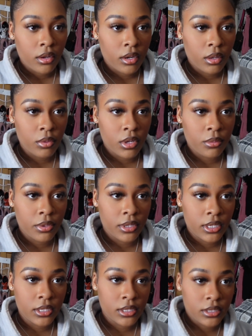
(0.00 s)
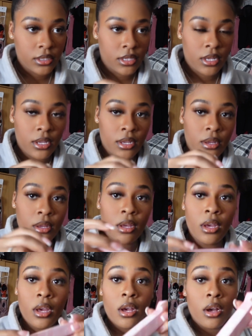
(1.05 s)
Now we're going to put this.
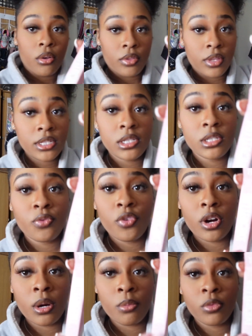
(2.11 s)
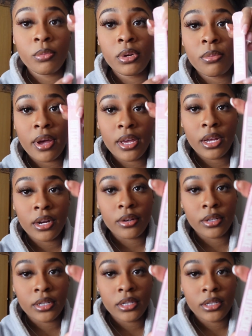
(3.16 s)
Oh, this is from Remedy by Erin.